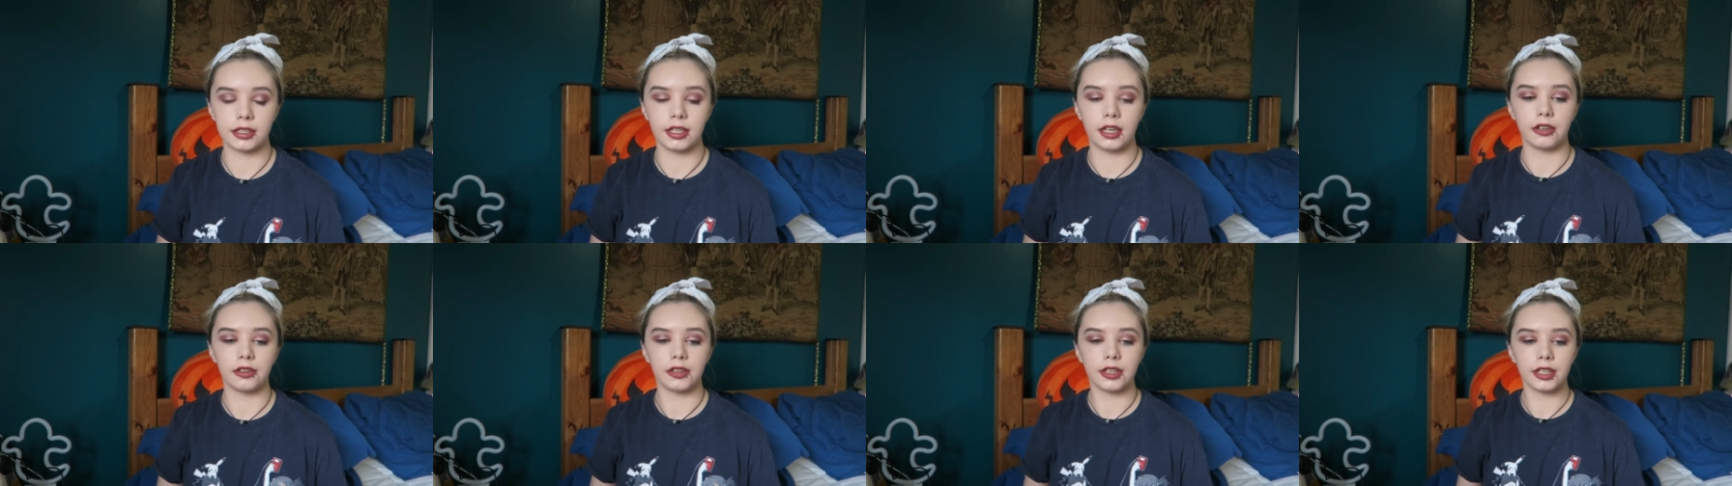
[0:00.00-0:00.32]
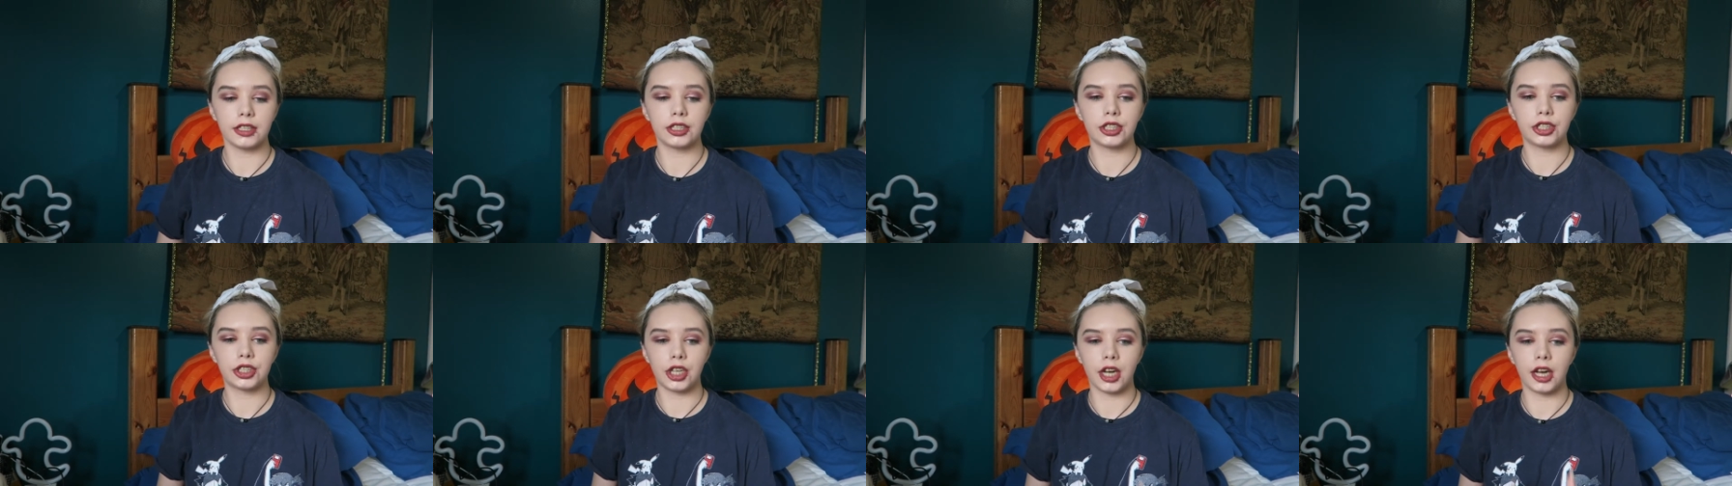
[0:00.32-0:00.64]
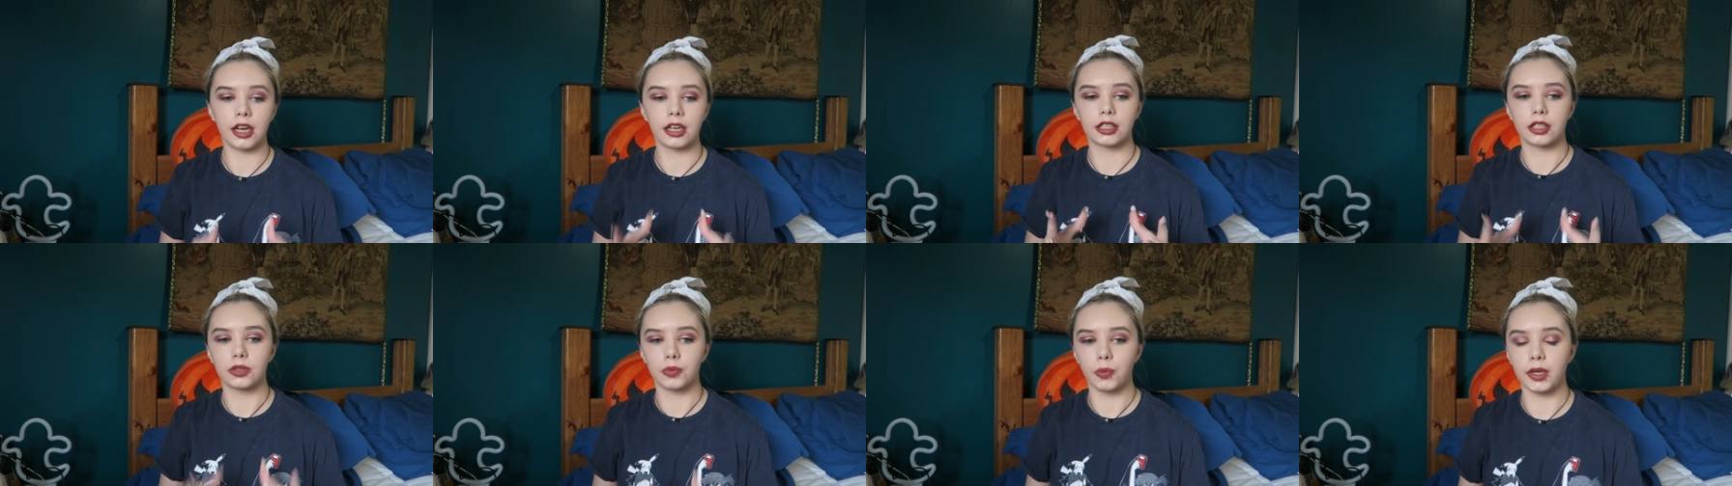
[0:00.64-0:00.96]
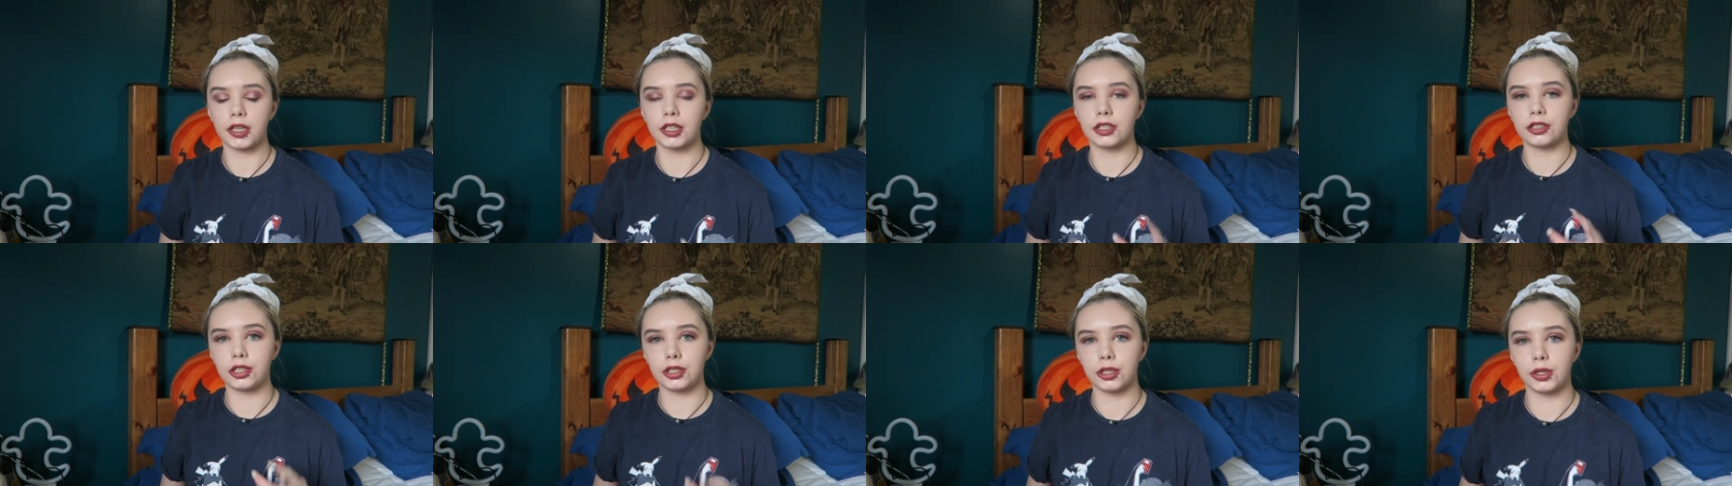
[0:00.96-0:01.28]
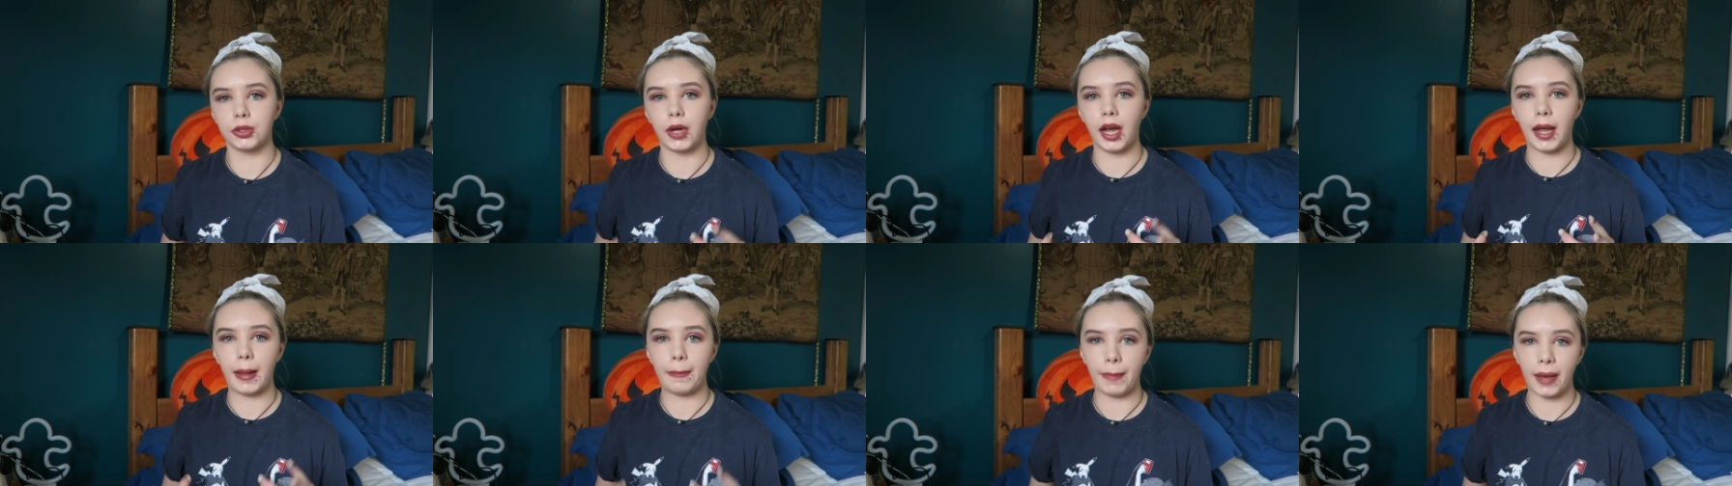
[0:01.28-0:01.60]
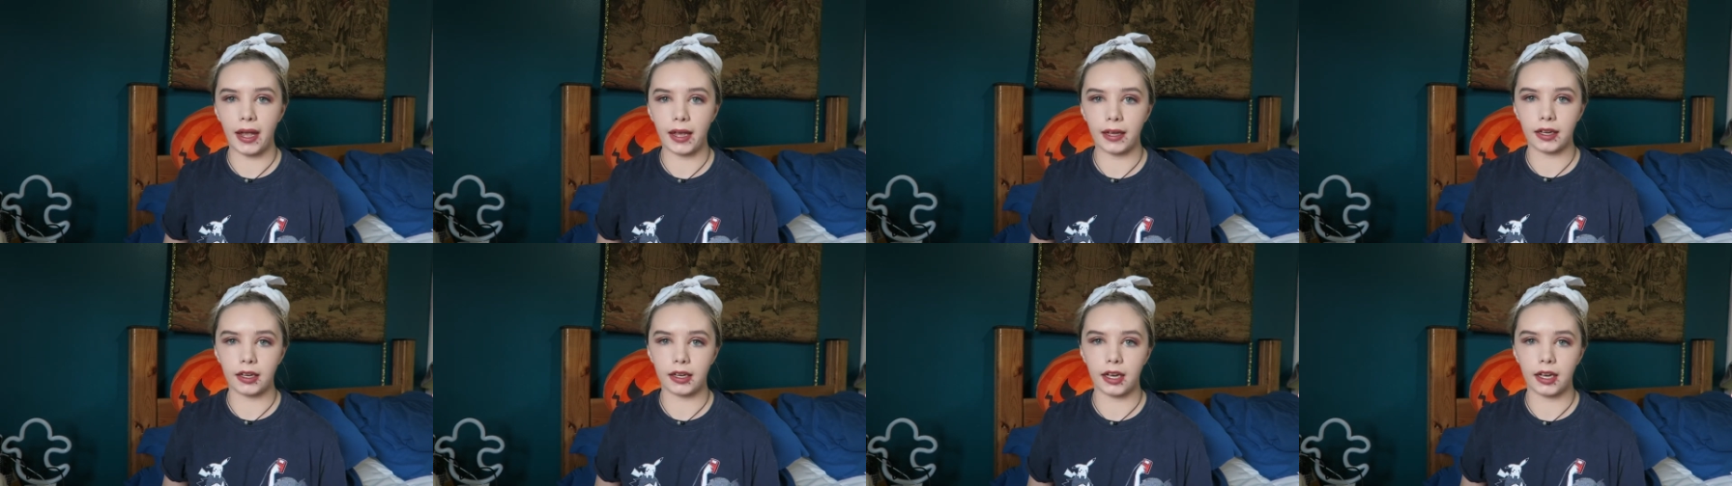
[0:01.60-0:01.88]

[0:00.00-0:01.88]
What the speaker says: Now, these checks went to a bank